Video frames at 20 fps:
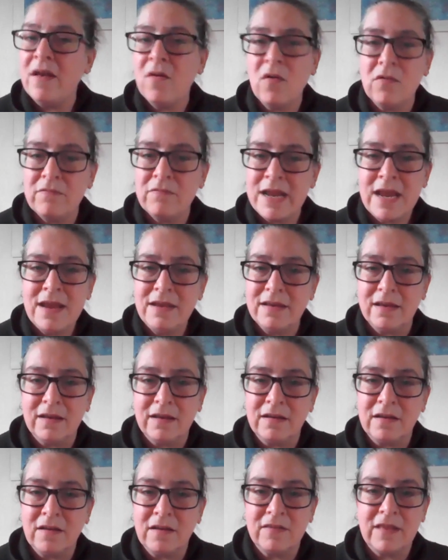not reading
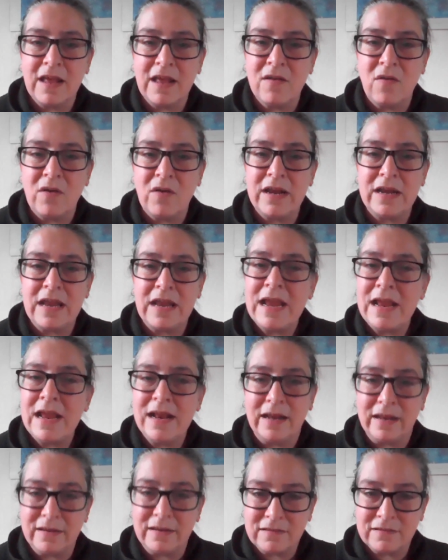because they're not in
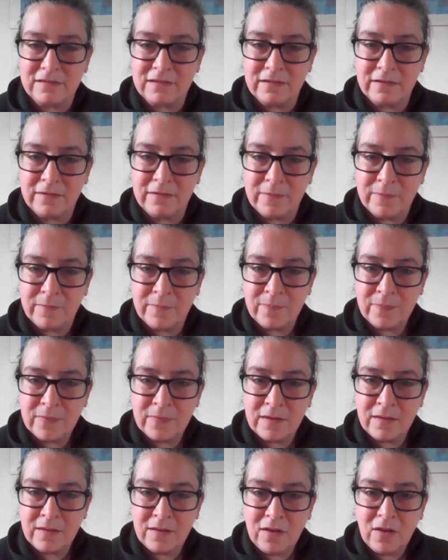English.
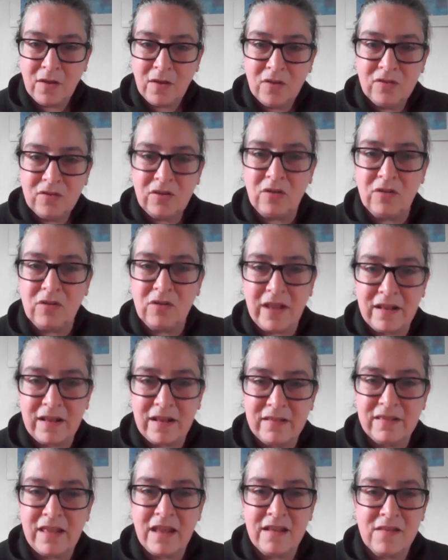So
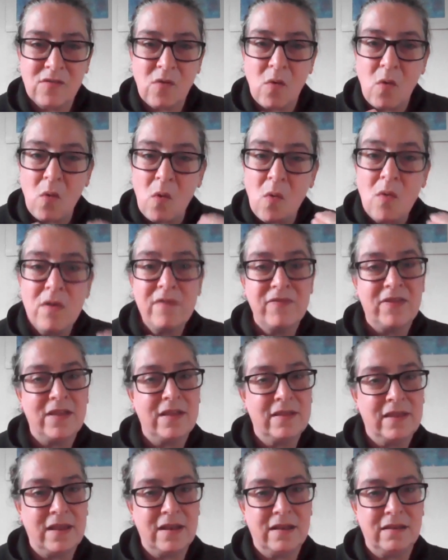there's all of
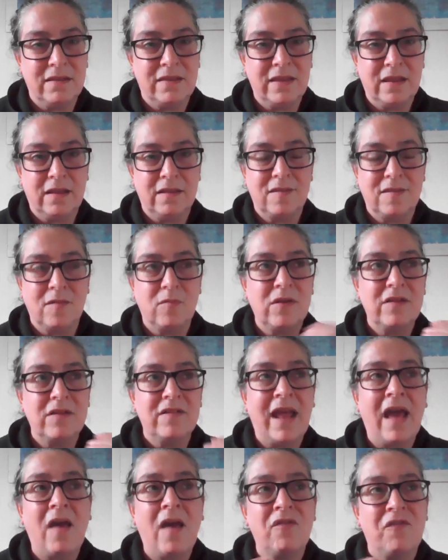these hidden figures that we're
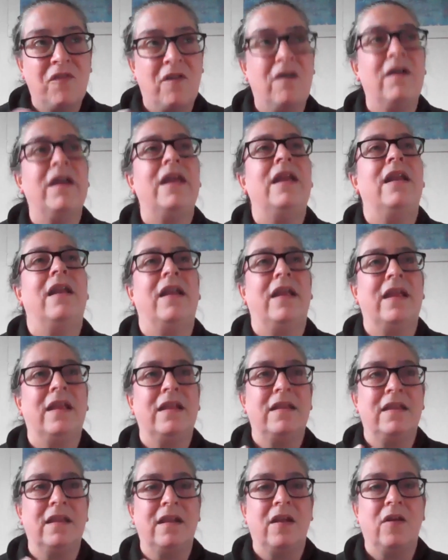now finally,
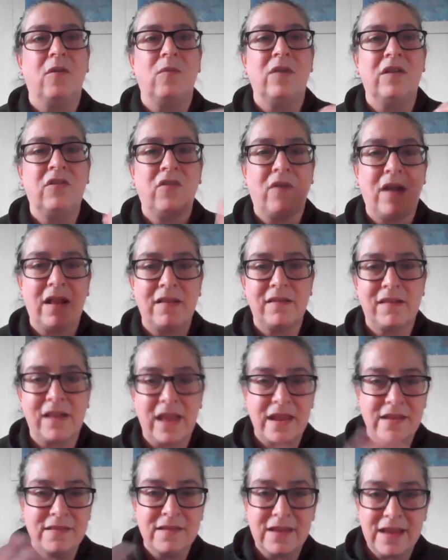we're
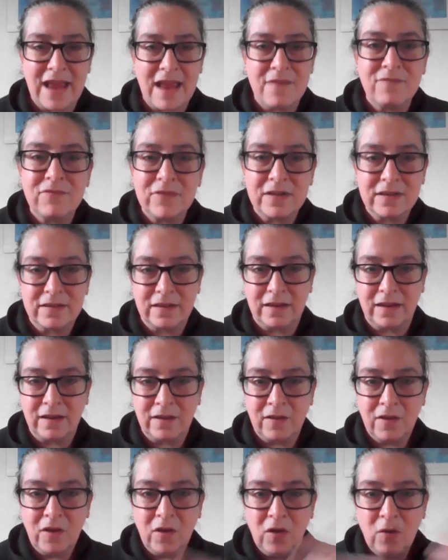translating everything.
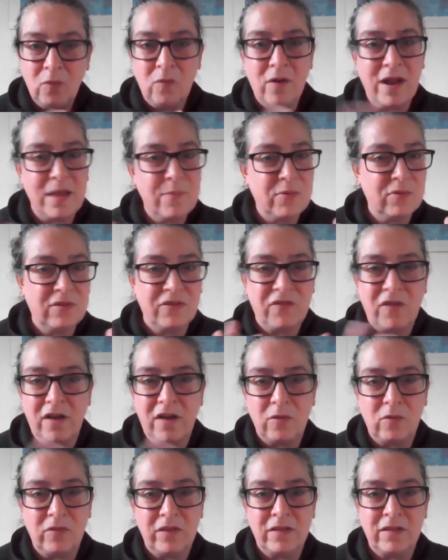We're able to
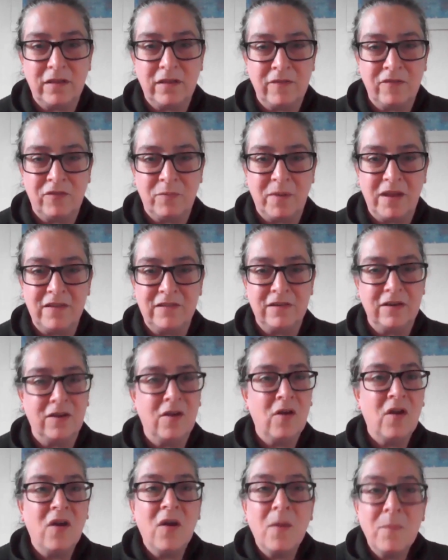find all this information.
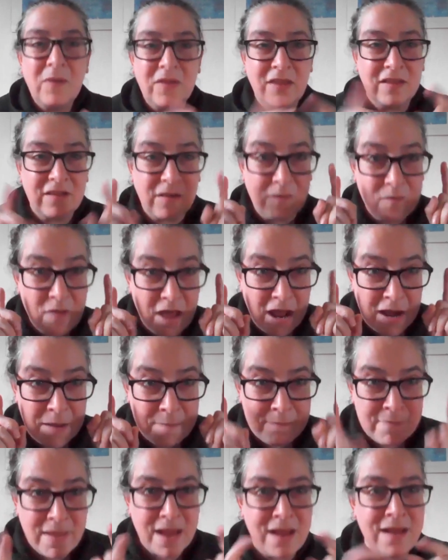But there's an
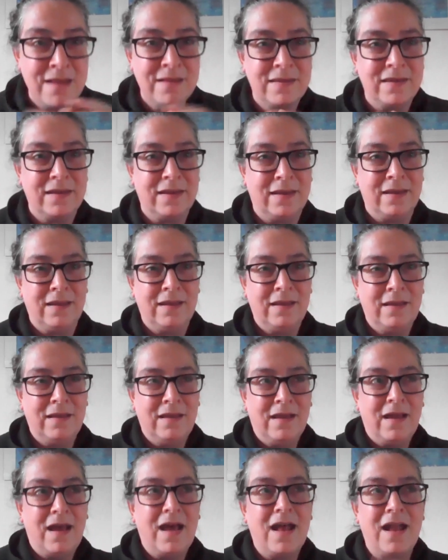amazing,
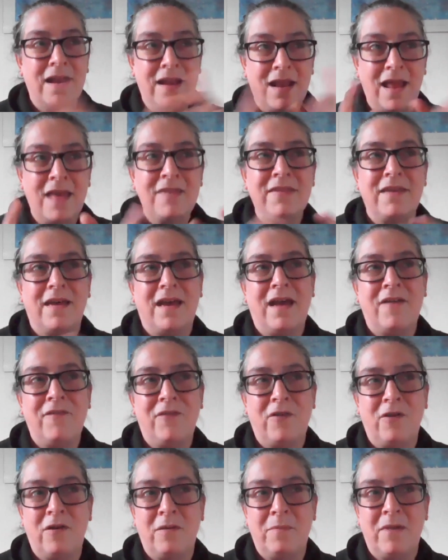another
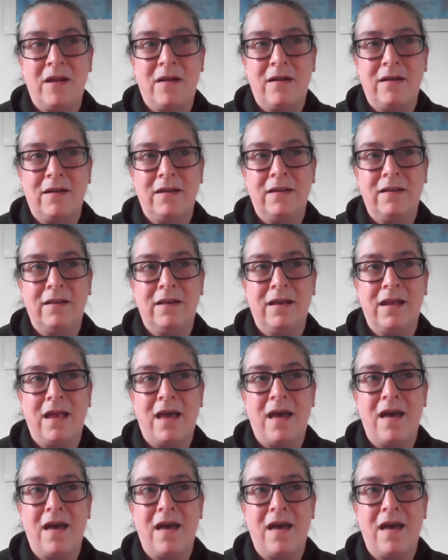Afro-American